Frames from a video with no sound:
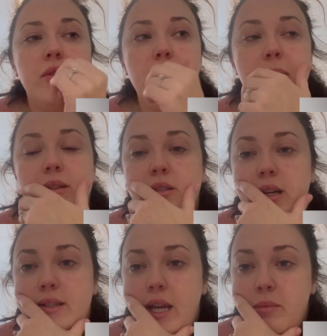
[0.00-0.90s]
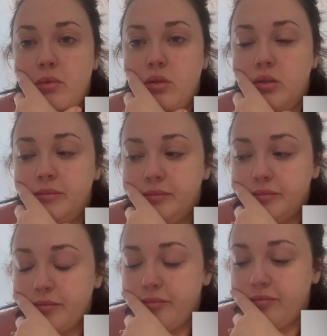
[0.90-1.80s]
bedside table.
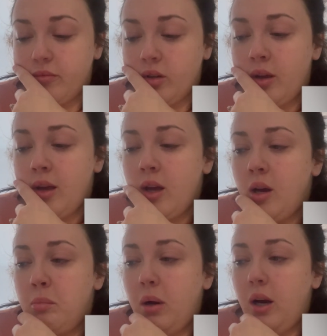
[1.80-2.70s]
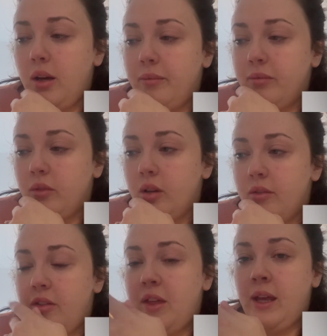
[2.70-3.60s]
But
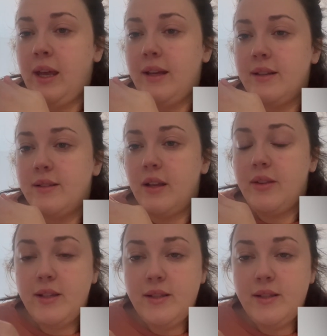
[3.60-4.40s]
the thing is, these